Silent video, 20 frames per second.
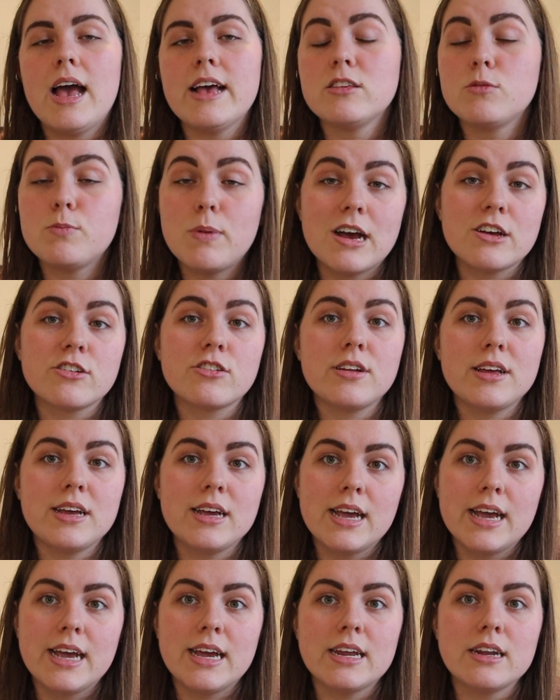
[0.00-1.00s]

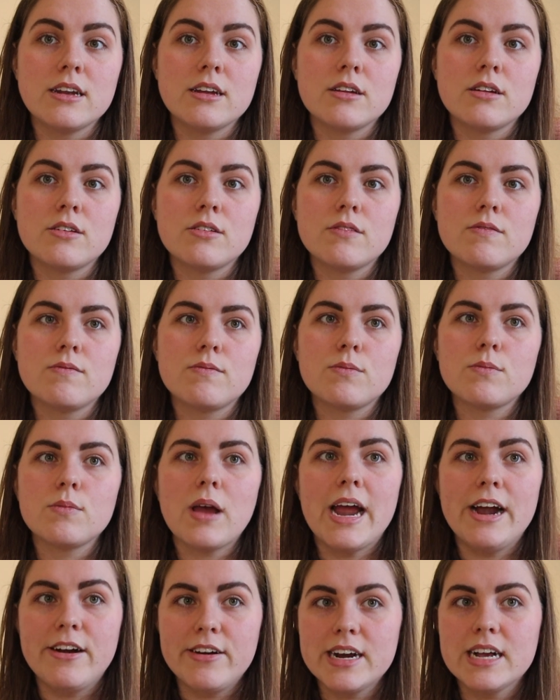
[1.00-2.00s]
especially in
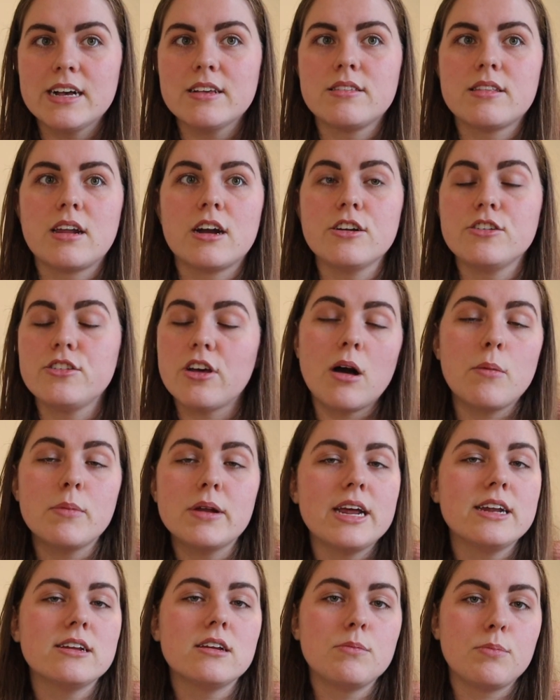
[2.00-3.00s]
areas that are
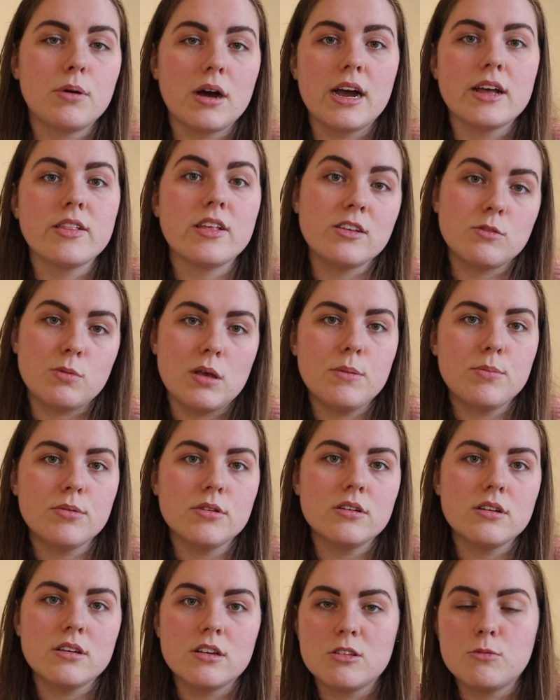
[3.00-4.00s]
dominated by these
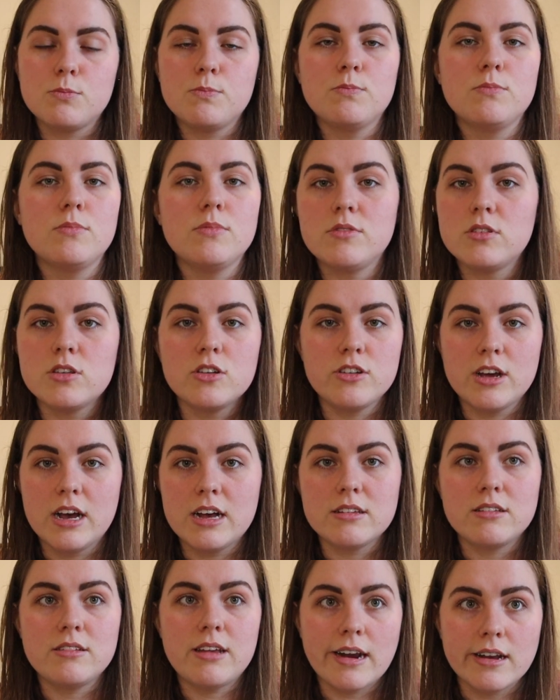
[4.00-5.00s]
people, such
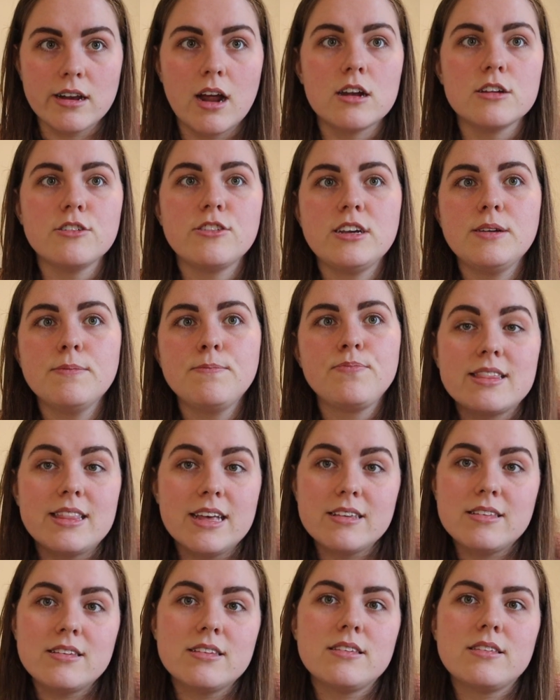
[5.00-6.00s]
as technology.
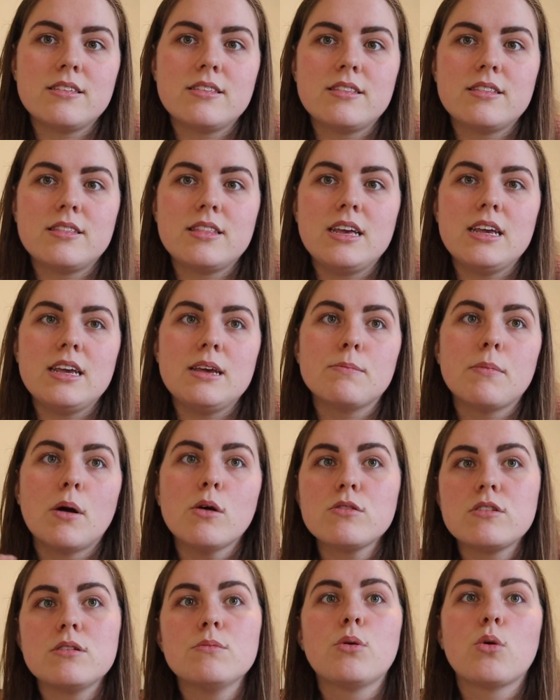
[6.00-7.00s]
This is the
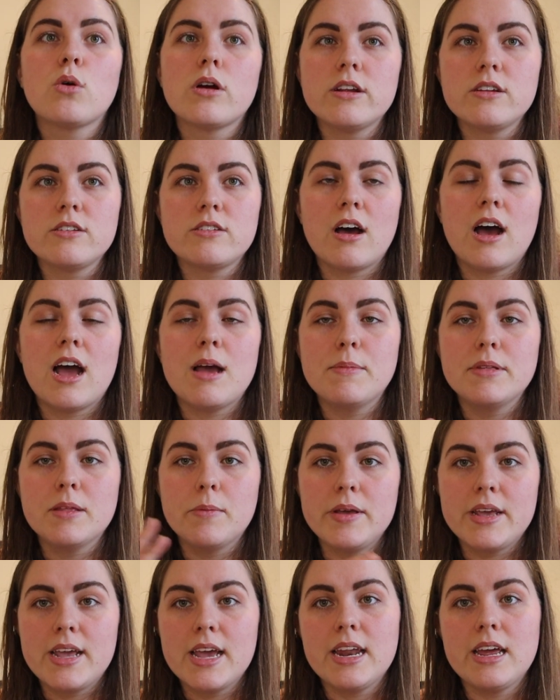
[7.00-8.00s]
most important time in the
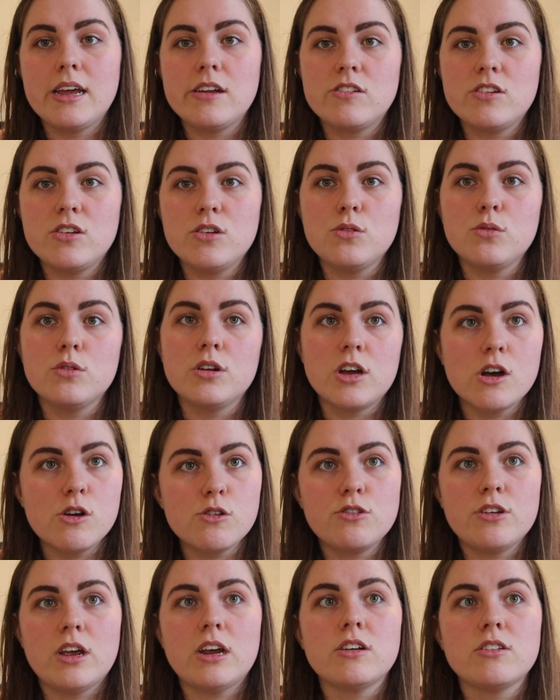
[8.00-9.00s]
beginning to
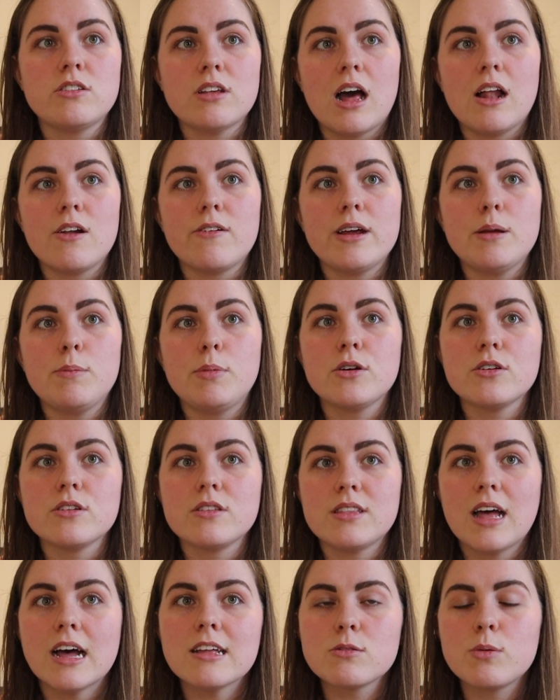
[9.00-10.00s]
negotiate your salary,
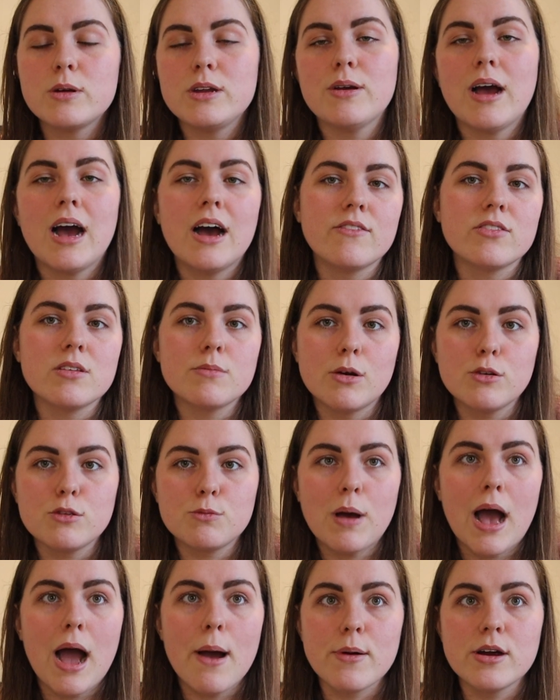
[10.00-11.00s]
because that's when you have the most
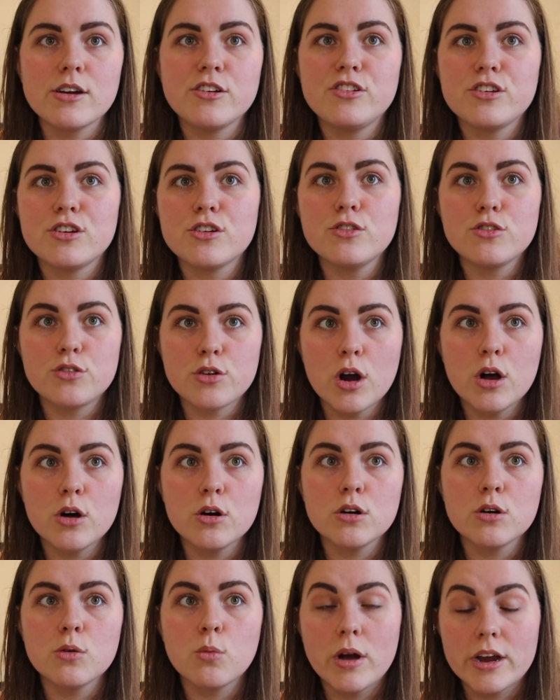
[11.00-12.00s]
power to
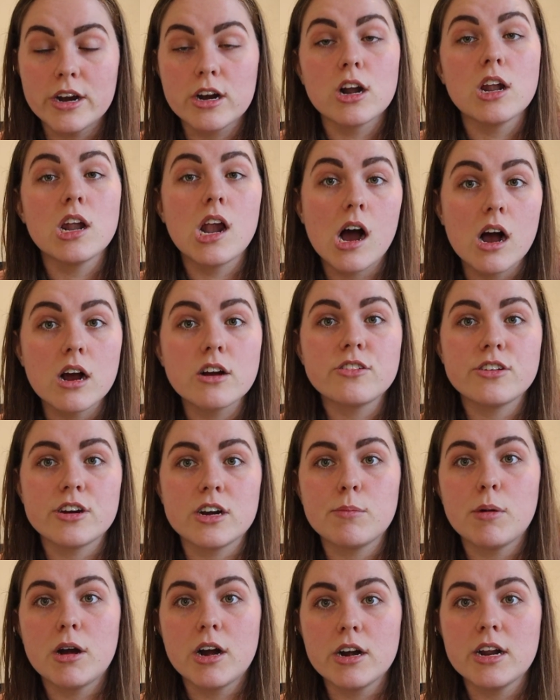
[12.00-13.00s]
control what your
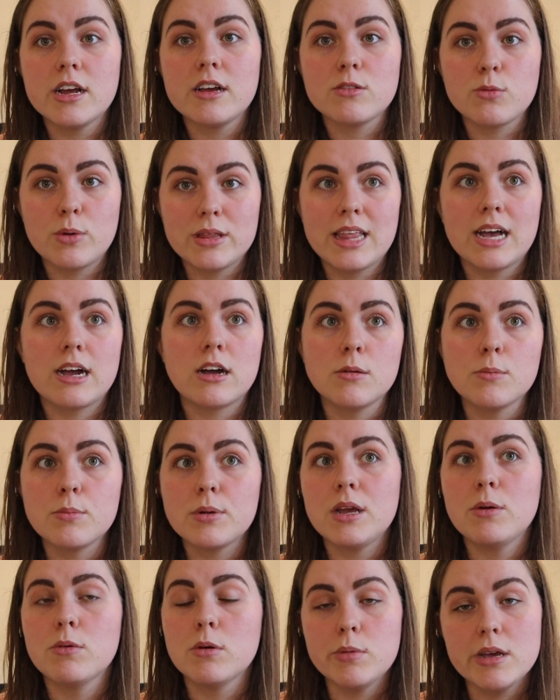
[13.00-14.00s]
long-term earnings with that
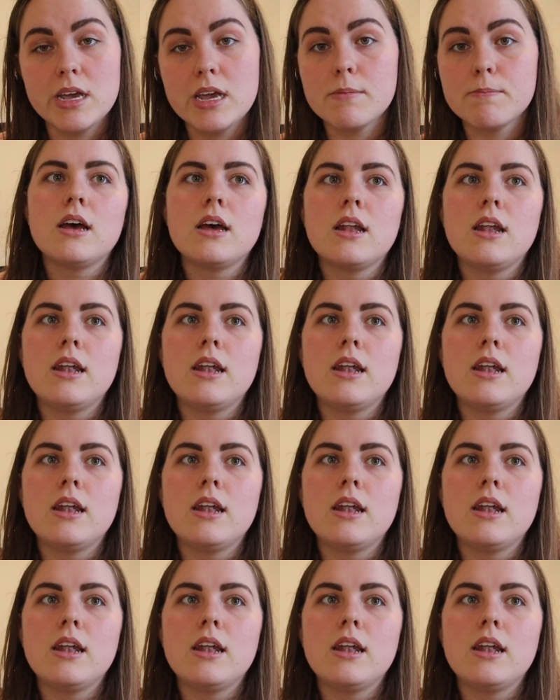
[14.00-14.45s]
company will be.